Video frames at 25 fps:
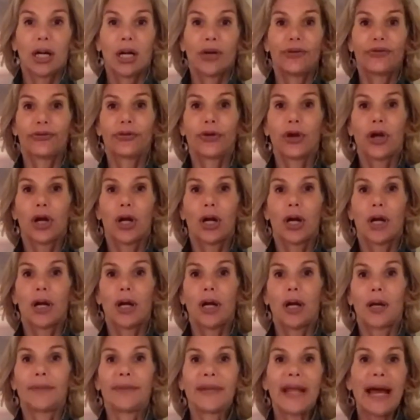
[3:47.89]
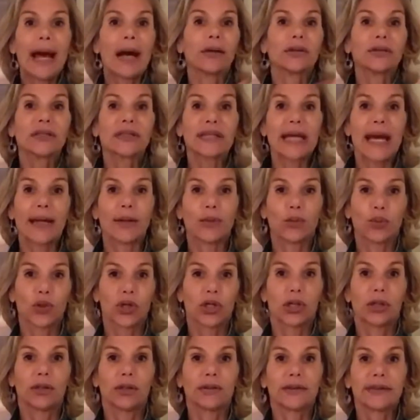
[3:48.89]
from the outside
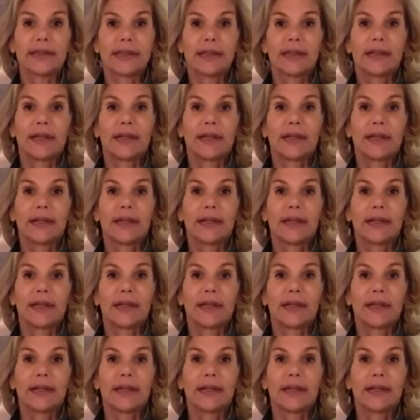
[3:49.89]
world,